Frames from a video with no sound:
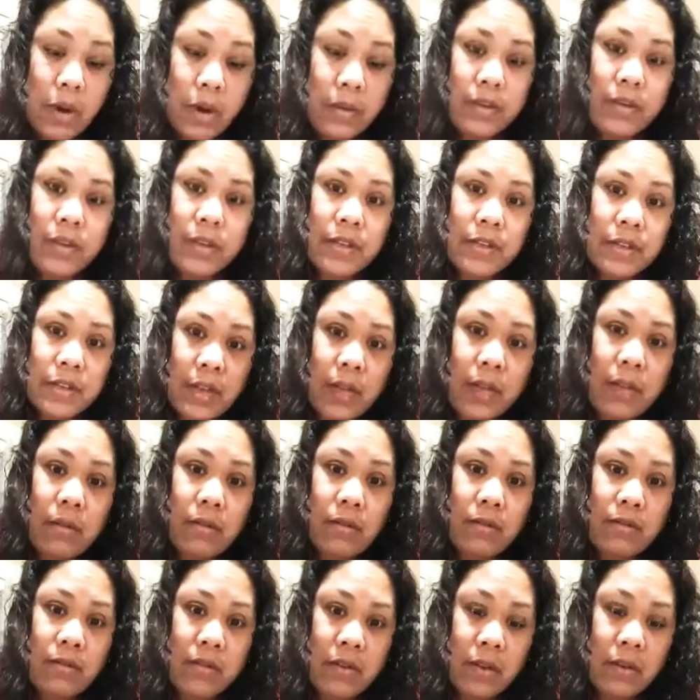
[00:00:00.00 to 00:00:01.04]
this aloe
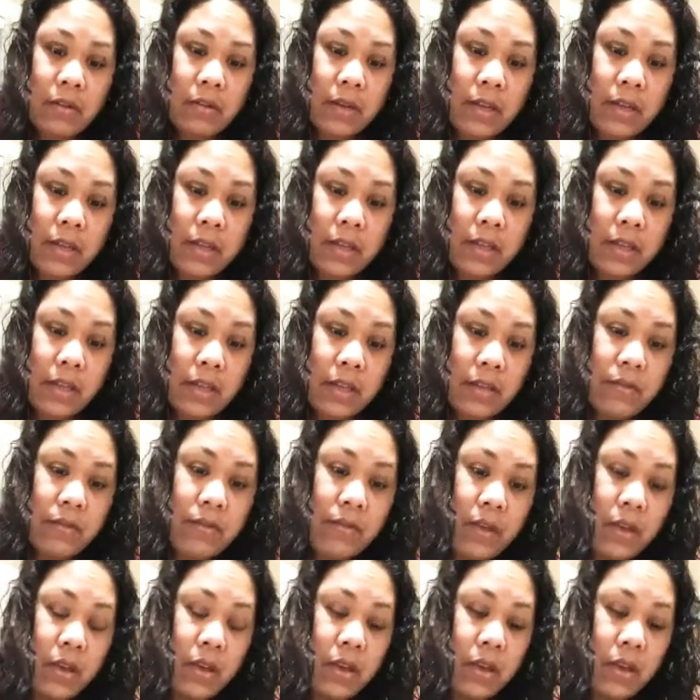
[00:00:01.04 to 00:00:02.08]
vera leaf,
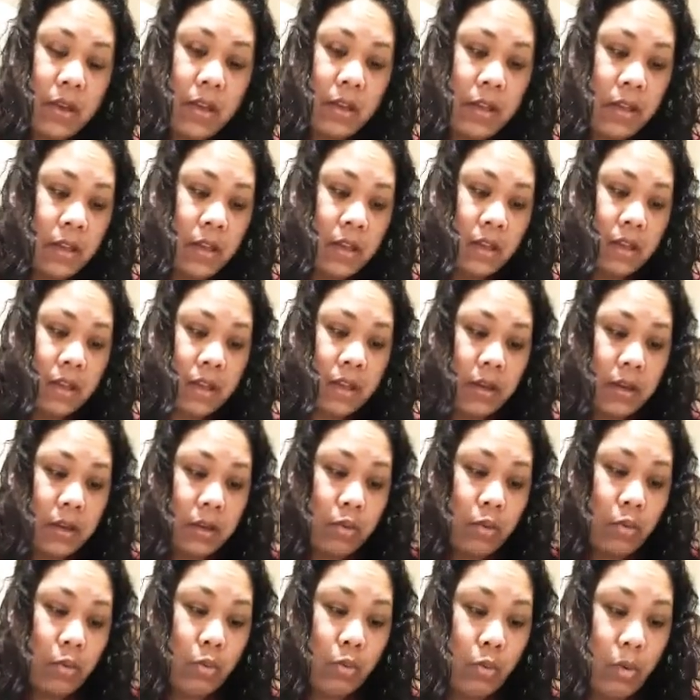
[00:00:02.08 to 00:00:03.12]
like
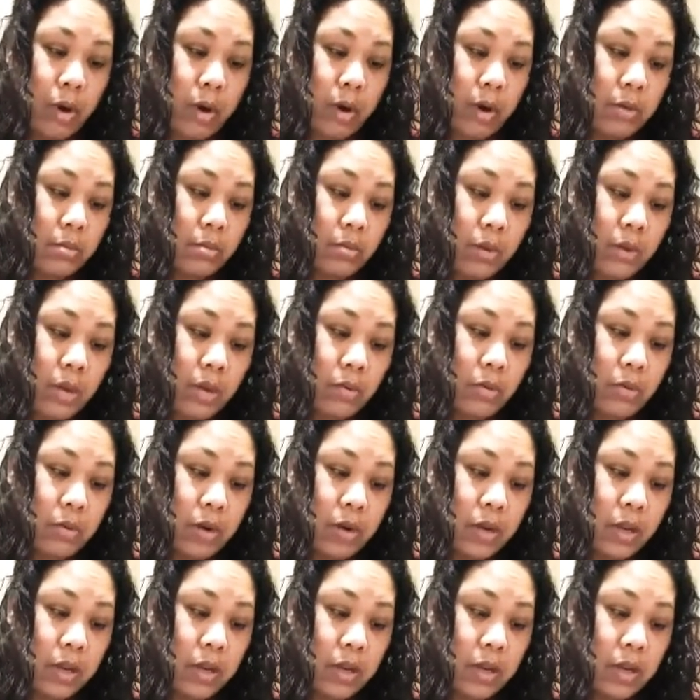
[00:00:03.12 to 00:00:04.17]
one big
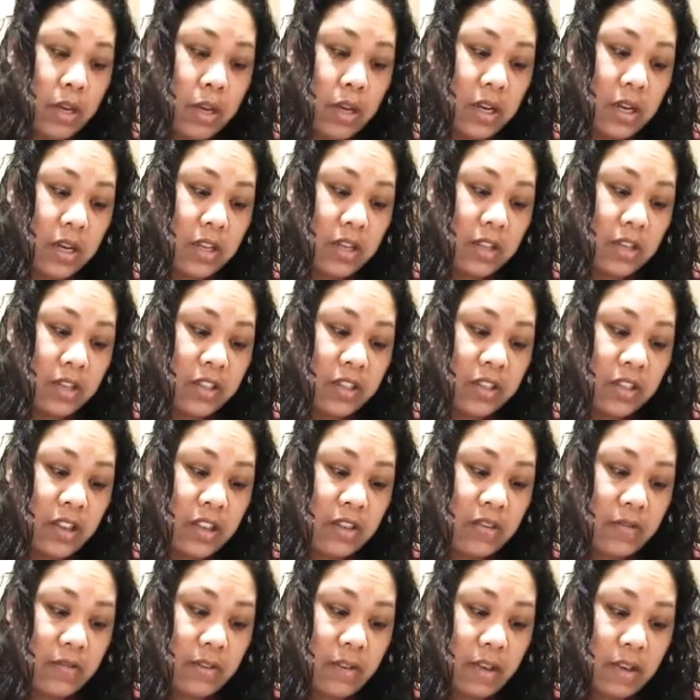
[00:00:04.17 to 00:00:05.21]
one, and I
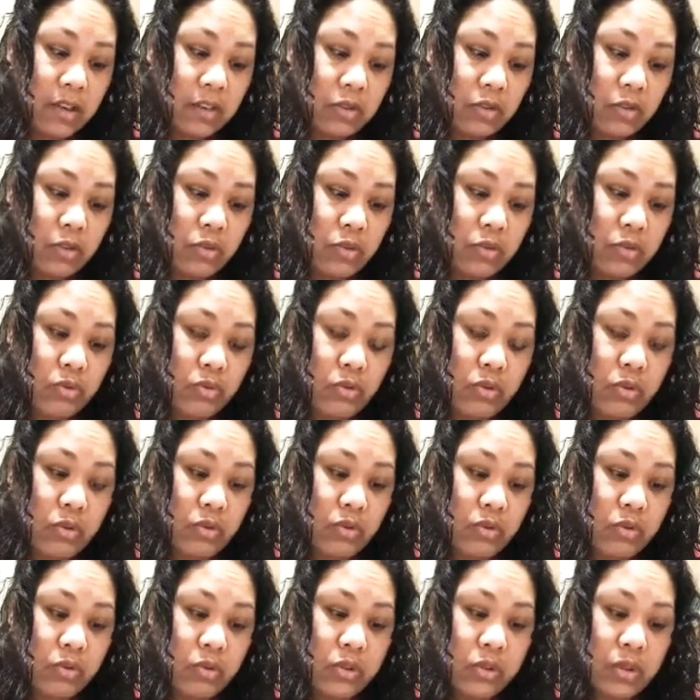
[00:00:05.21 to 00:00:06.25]
save it just to
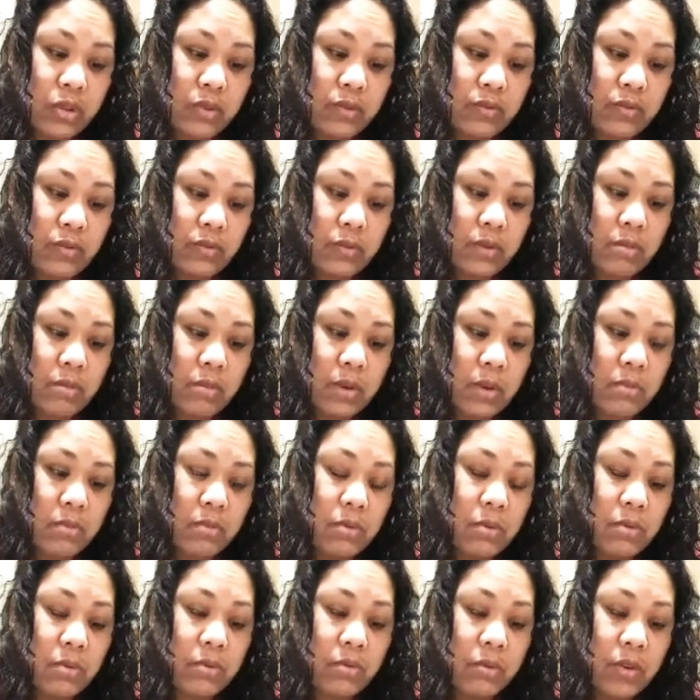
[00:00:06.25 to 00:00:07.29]
use this for my
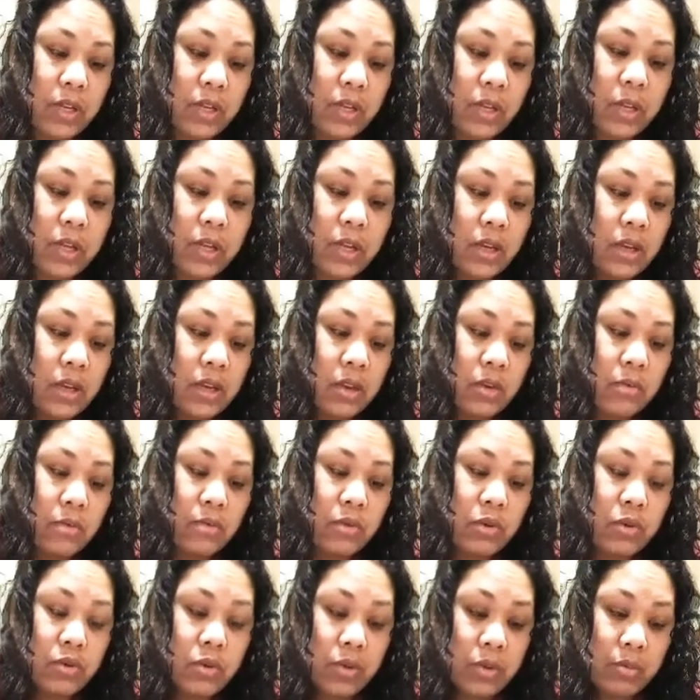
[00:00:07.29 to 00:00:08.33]
beauty
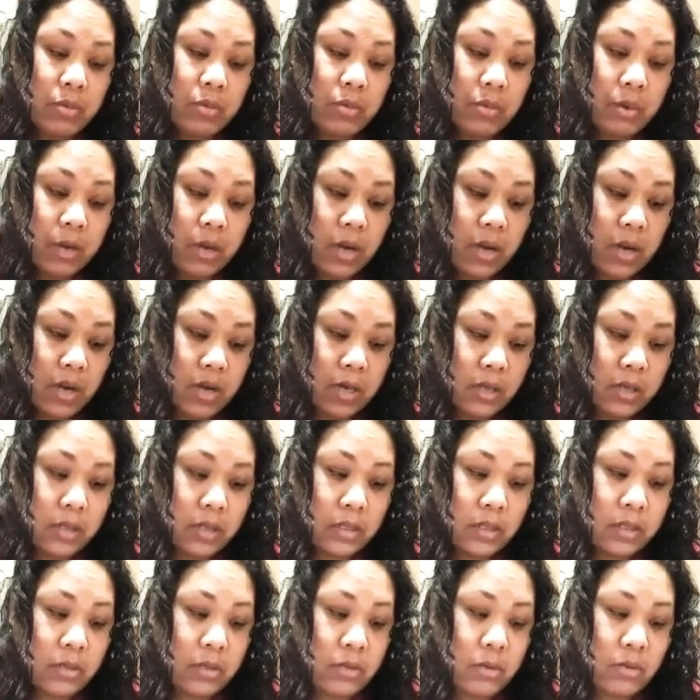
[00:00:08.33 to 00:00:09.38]

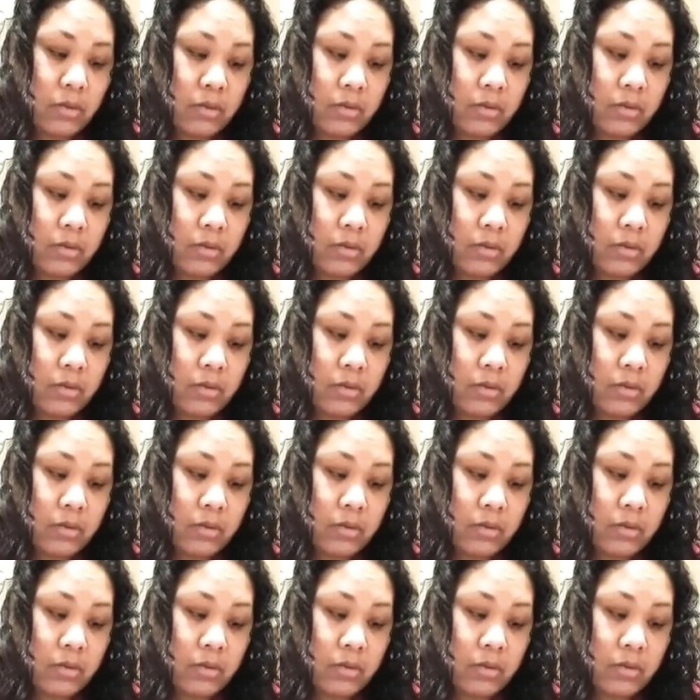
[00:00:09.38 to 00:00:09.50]
products. So